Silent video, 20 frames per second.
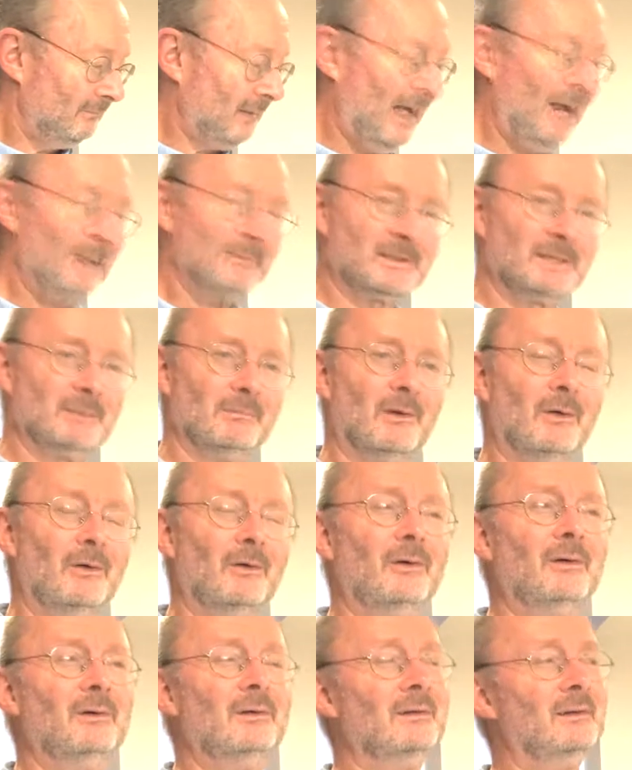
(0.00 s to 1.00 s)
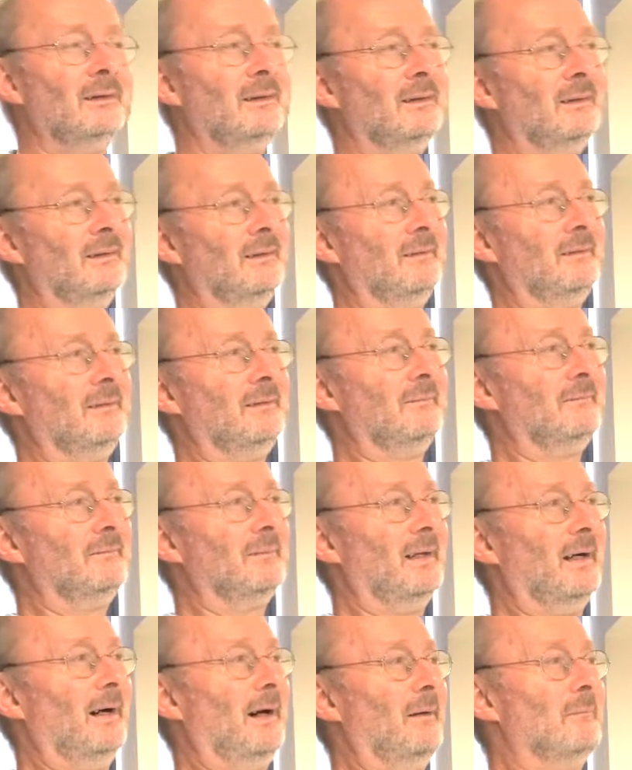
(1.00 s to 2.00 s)
perhaps a more
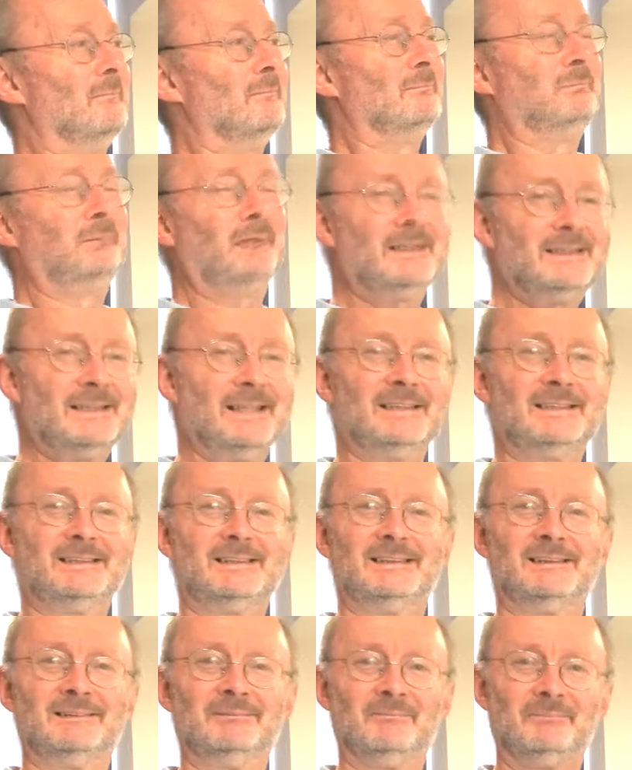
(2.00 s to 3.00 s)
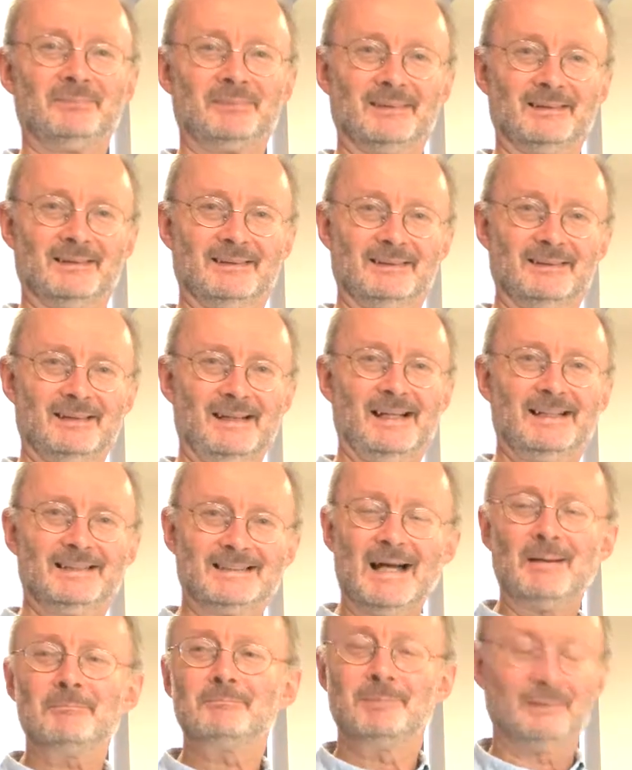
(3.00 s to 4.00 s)
British
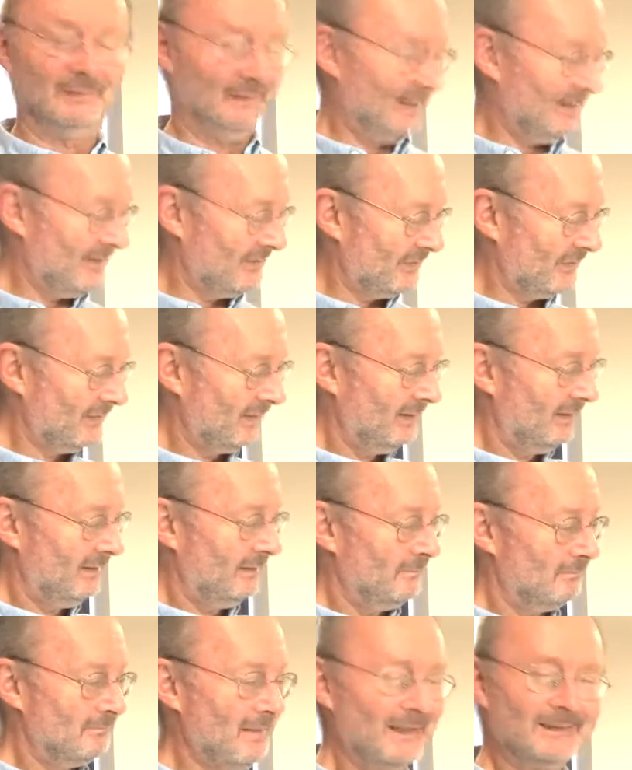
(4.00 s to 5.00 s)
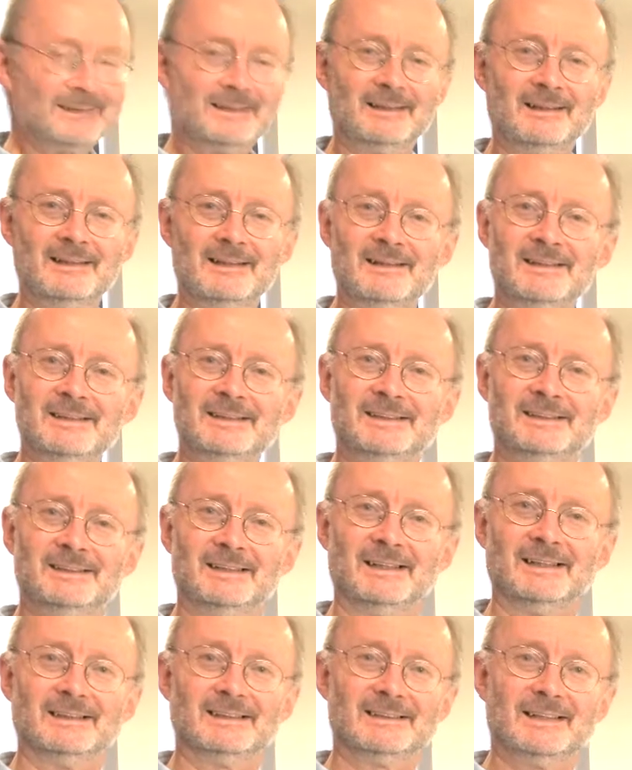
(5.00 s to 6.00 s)
example is melting an ice
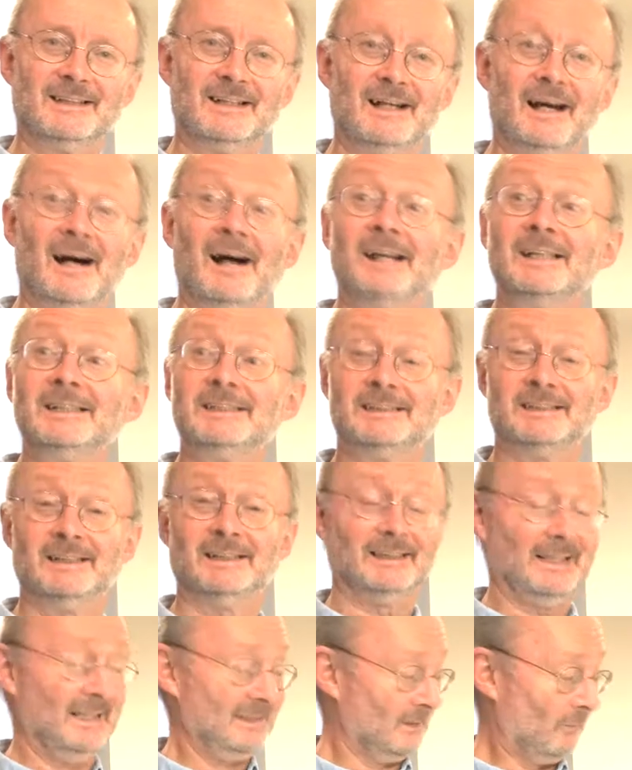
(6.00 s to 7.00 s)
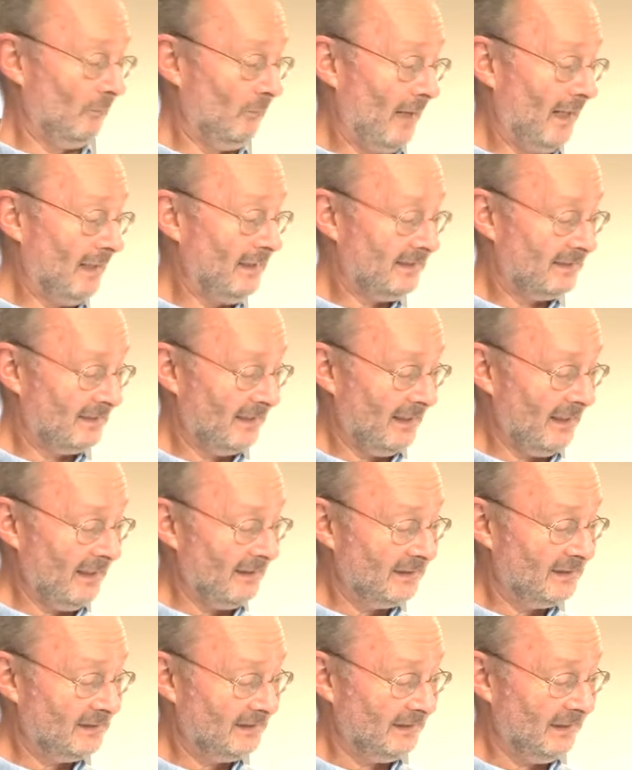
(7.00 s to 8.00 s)
sheet. So the ice sheet has a weight. So the
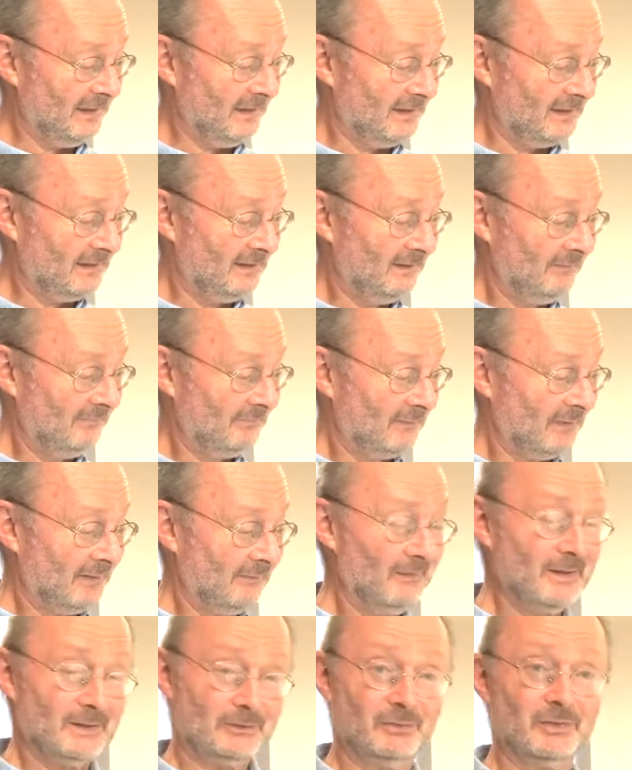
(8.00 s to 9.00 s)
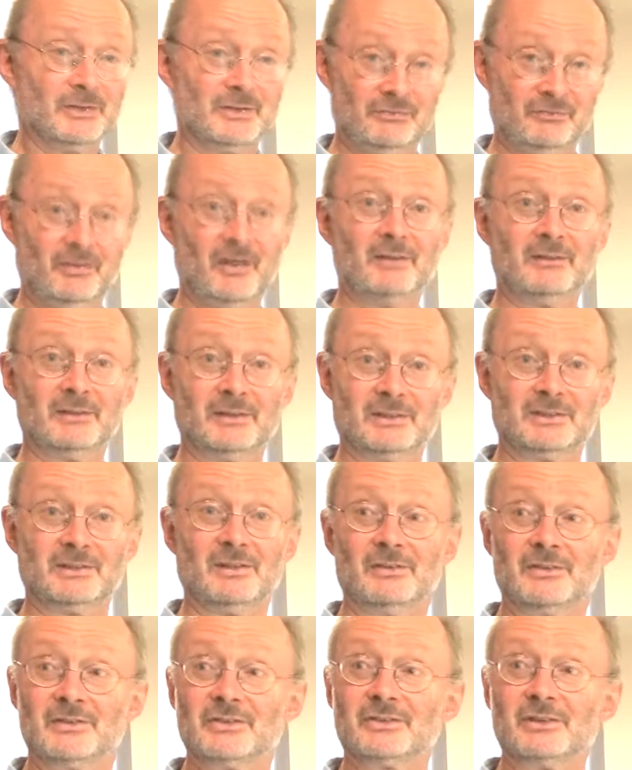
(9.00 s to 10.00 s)
ice sheet, which was focused
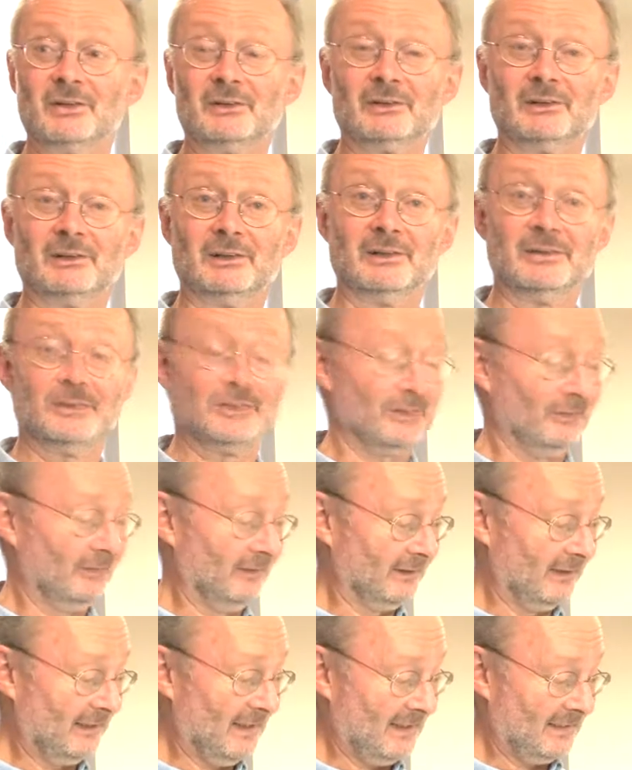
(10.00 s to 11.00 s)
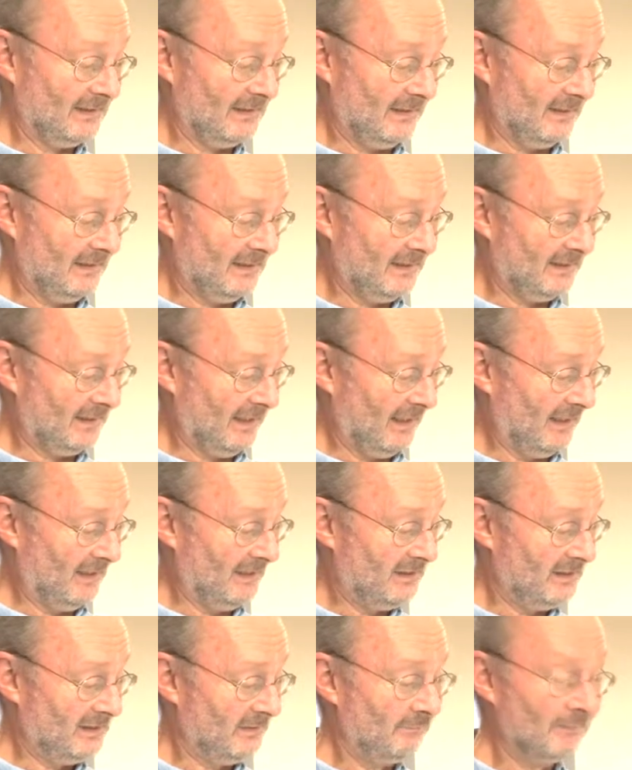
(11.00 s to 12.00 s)
on Scotland during the last ice
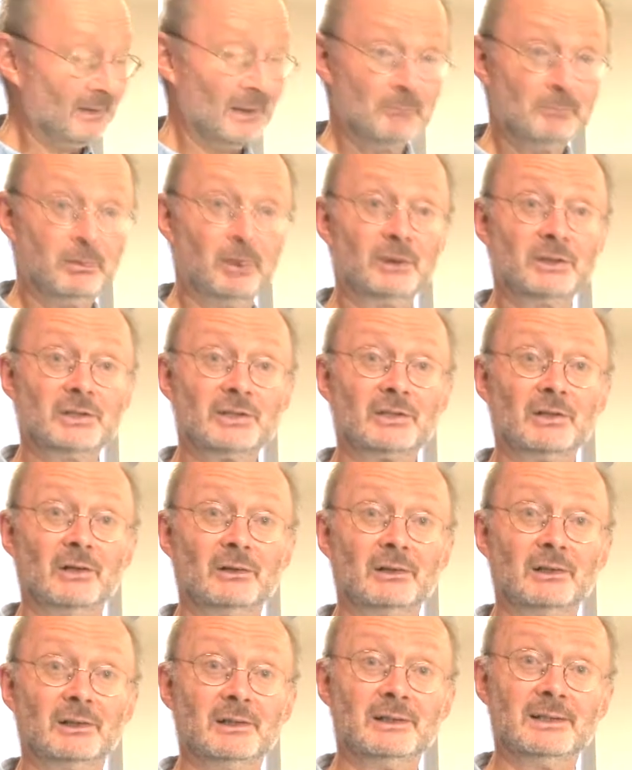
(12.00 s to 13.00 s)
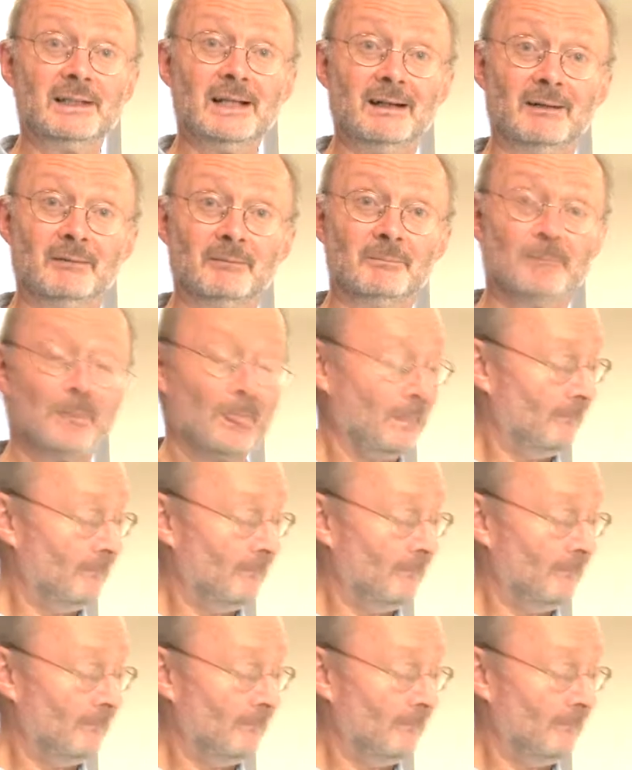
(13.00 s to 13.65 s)
age, pushed Scotland down.